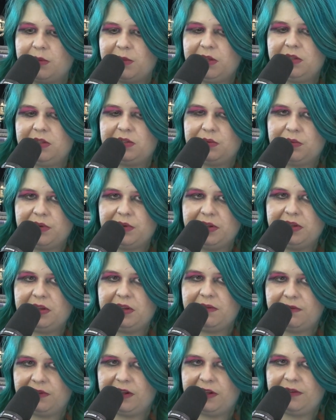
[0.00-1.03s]
make this
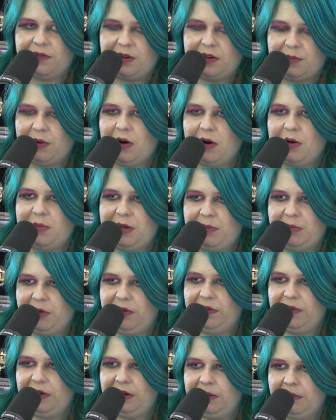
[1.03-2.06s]
really fluffy Barbie
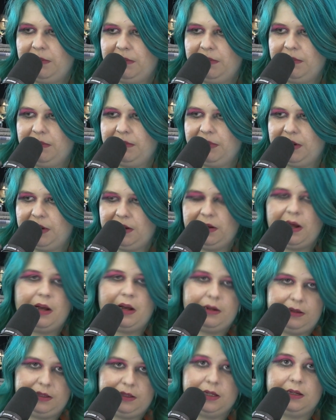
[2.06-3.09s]
movie, pun
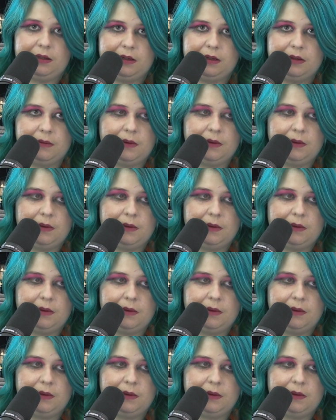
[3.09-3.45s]
not intended.